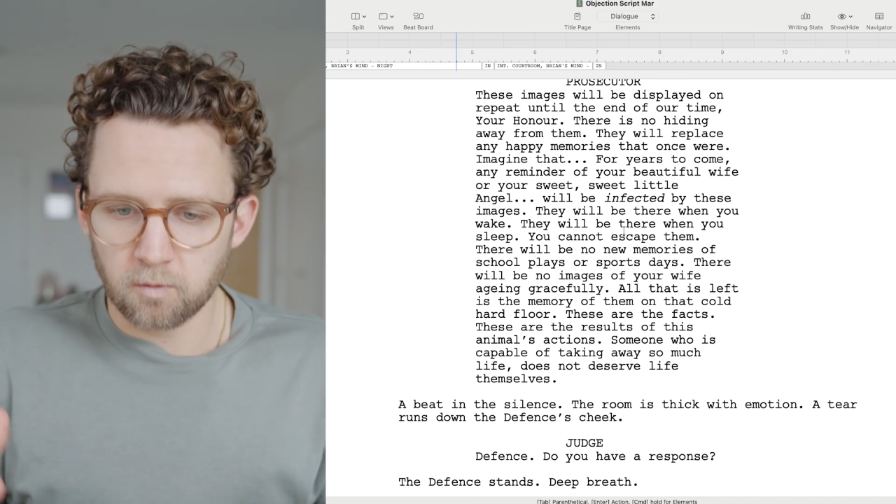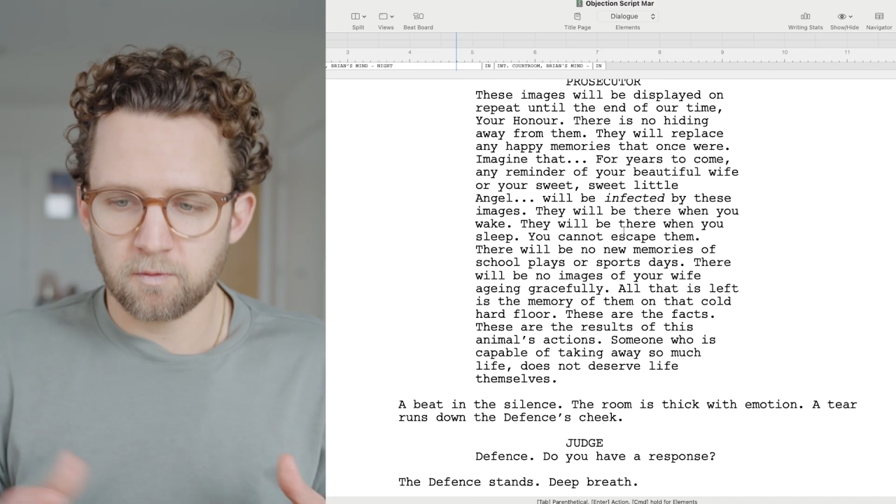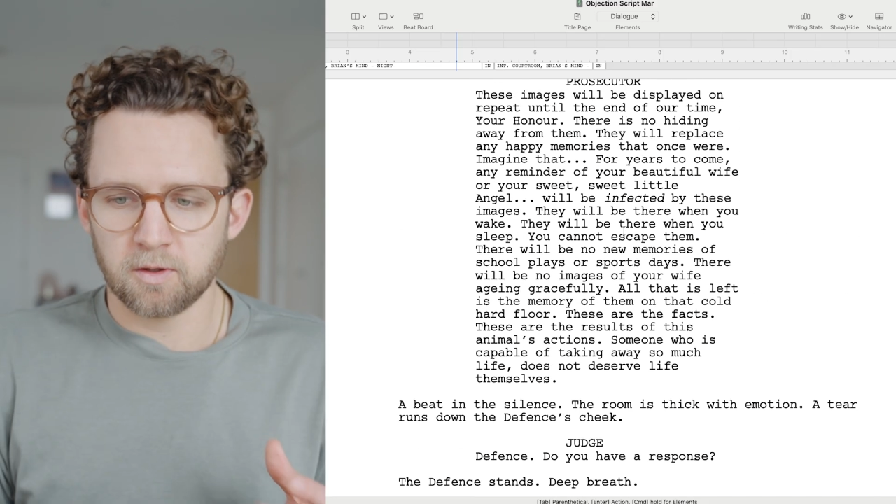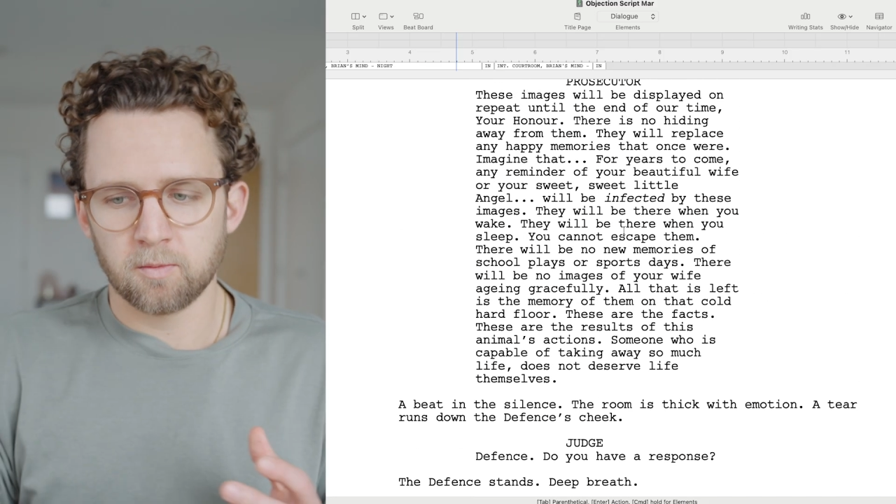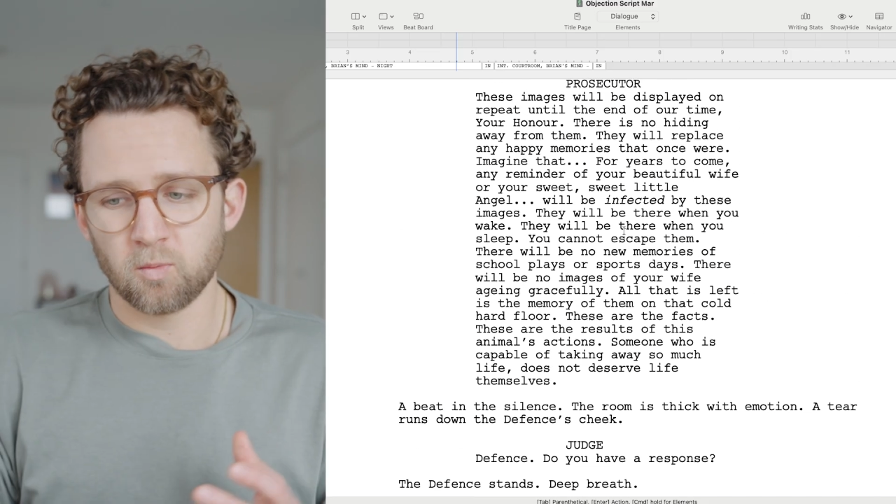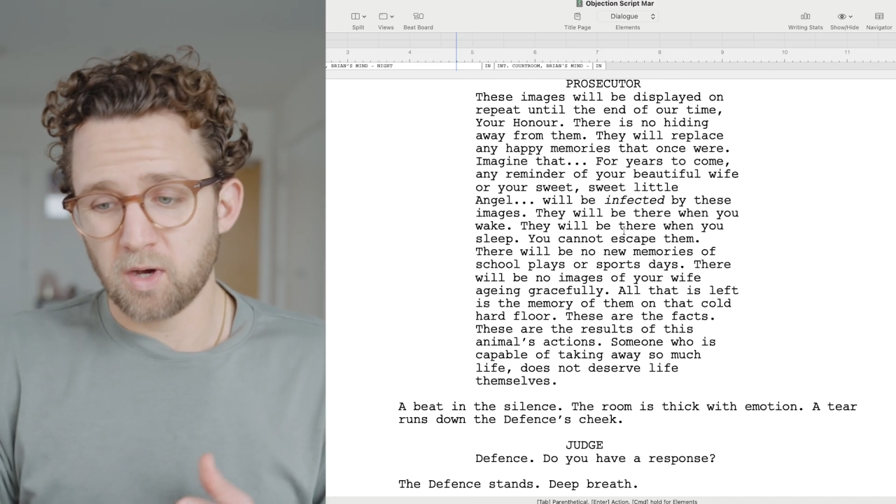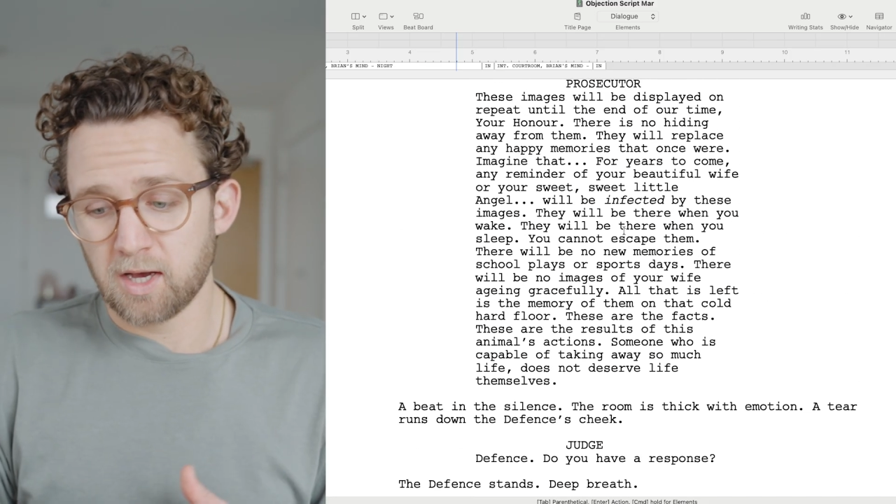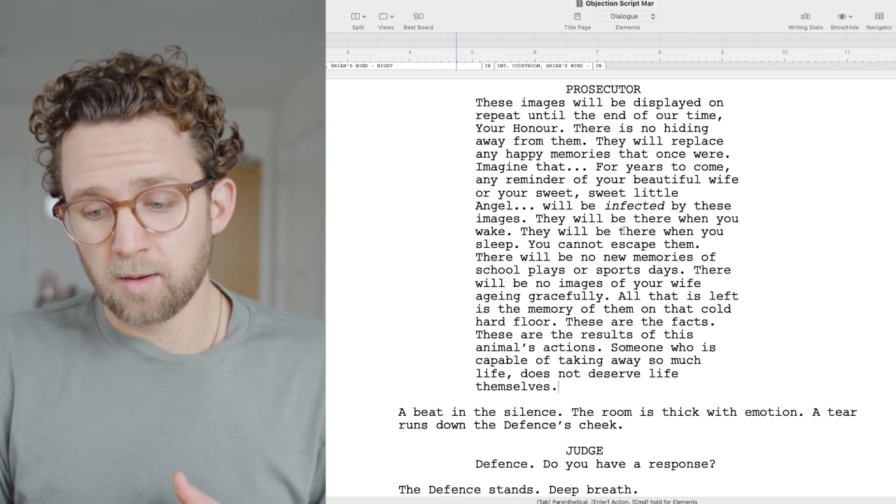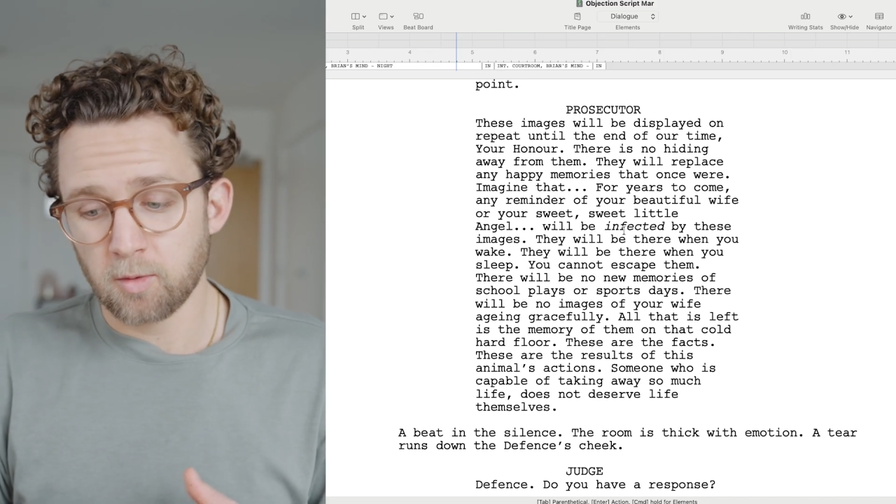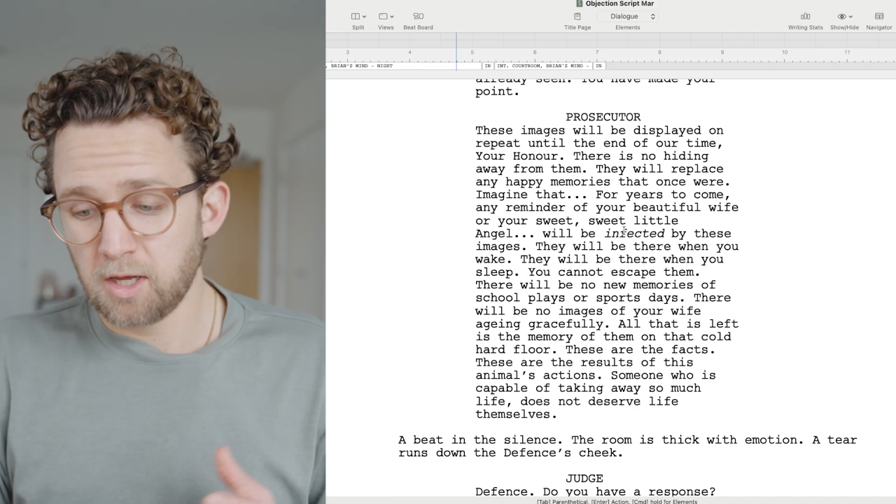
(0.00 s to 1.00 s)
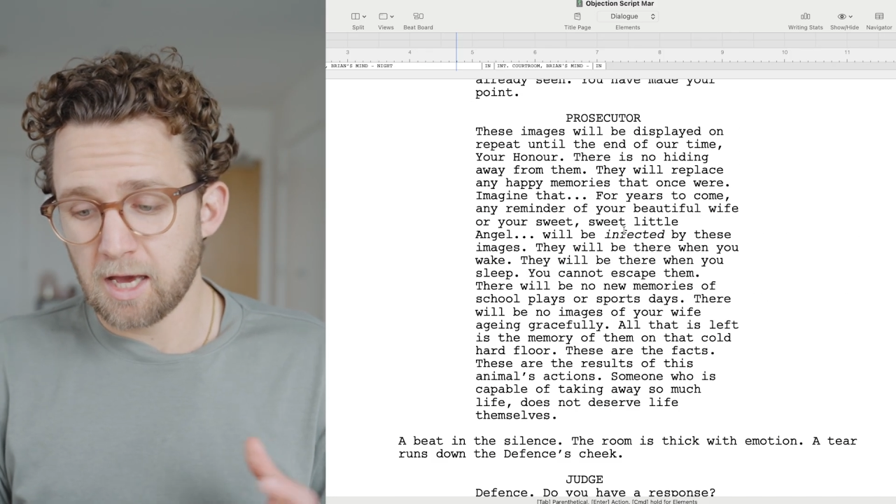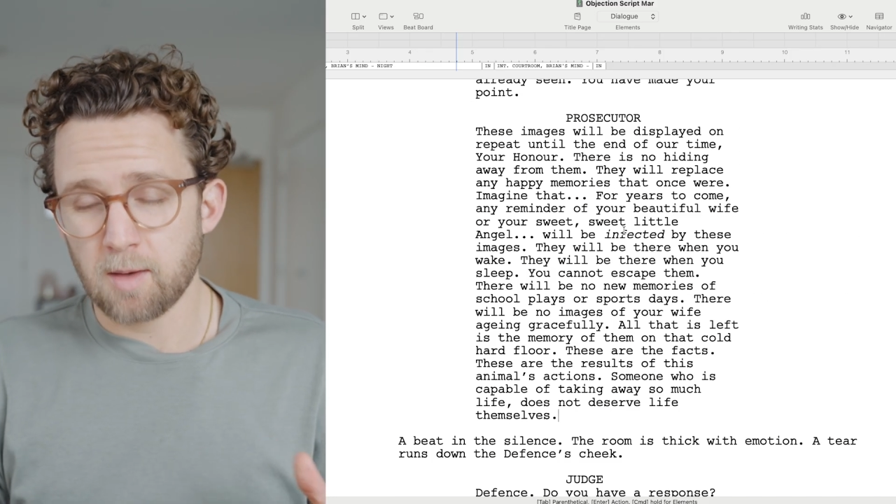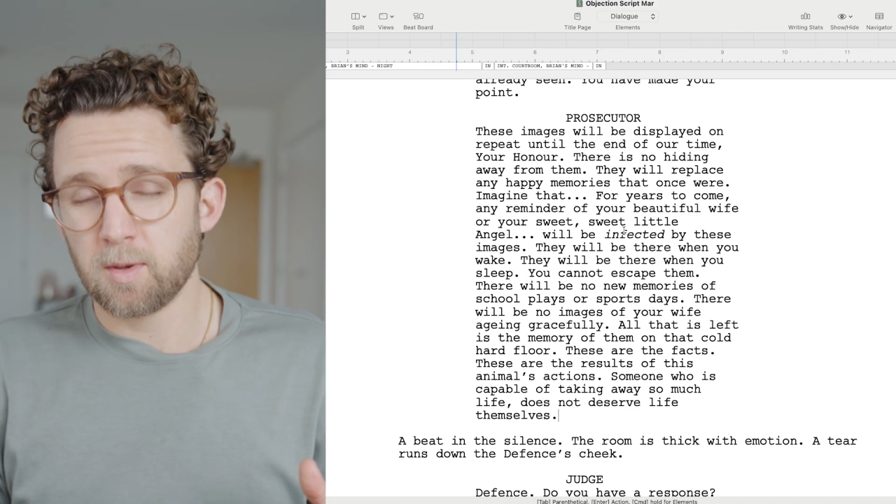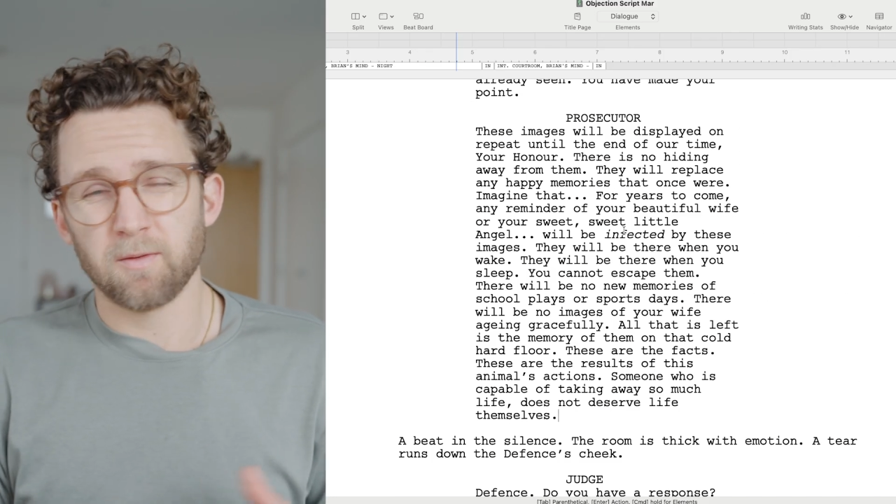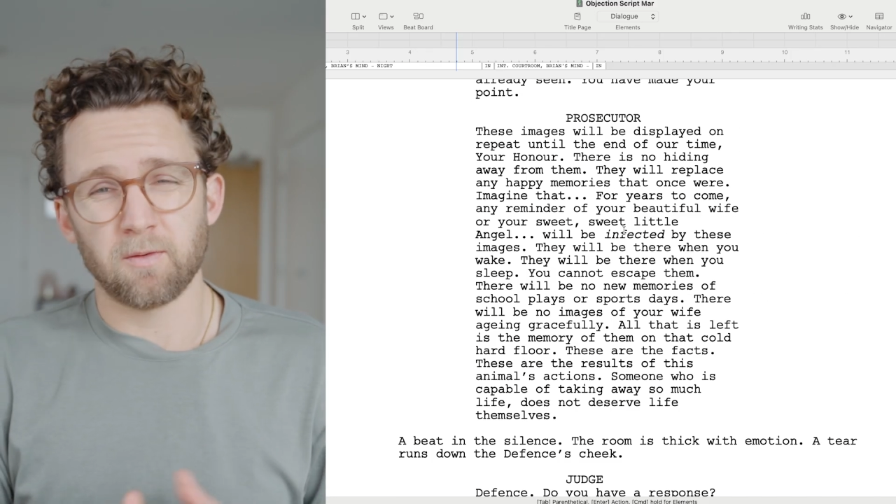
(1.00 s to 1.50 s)
film where I'm only
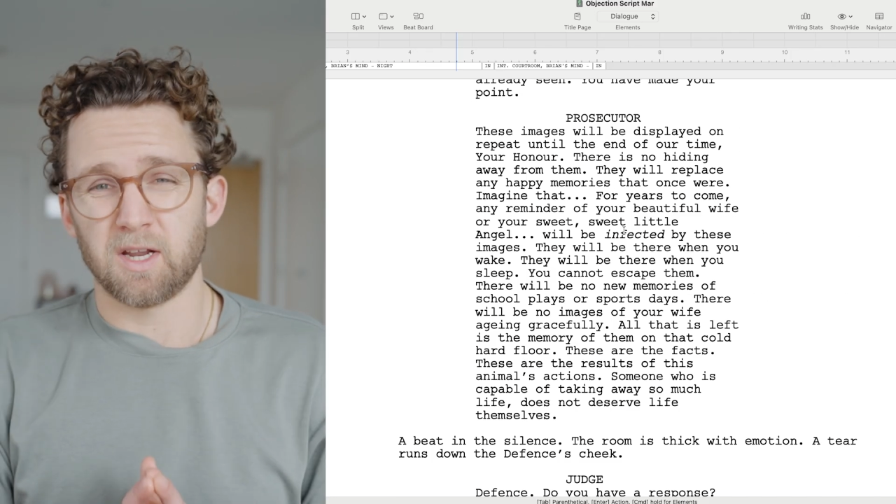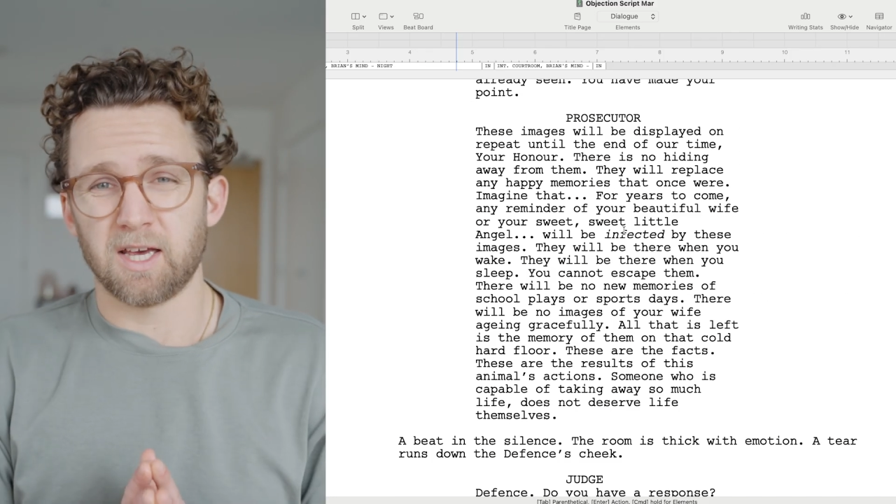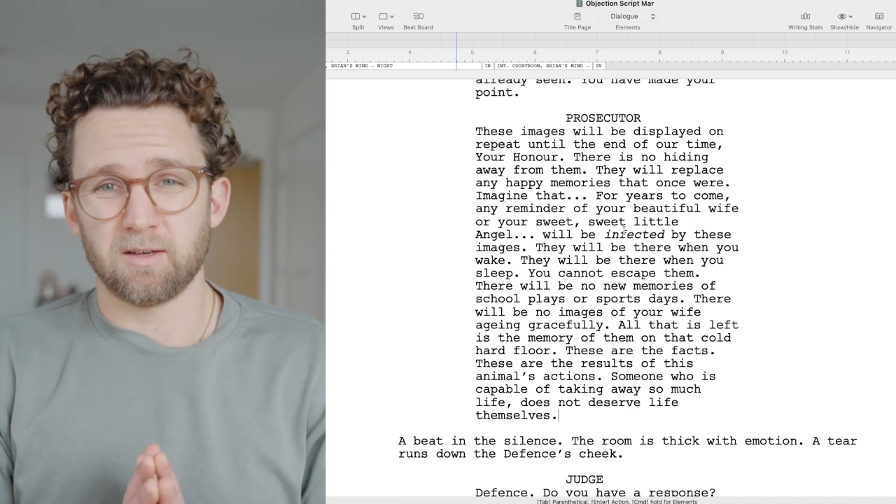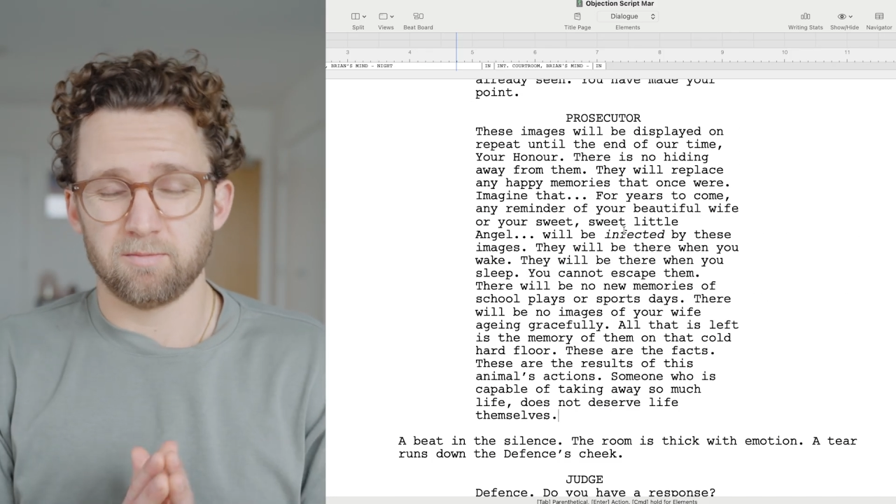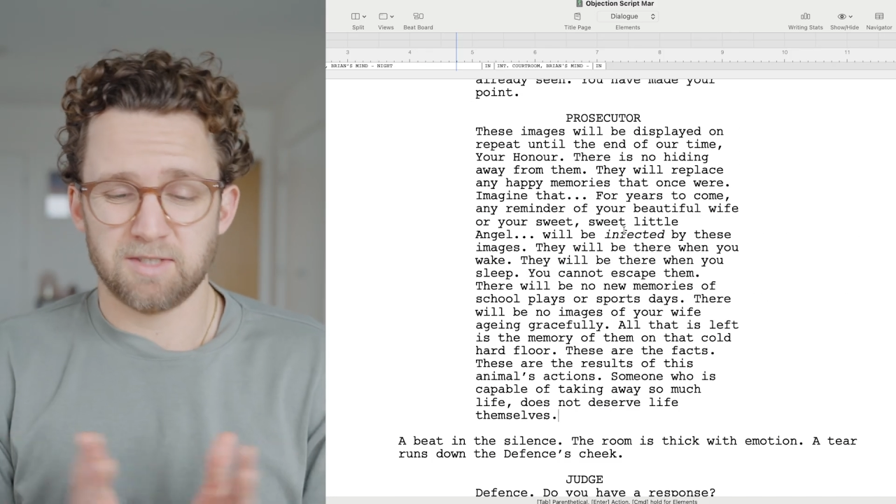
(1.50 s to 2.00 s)
aiming for like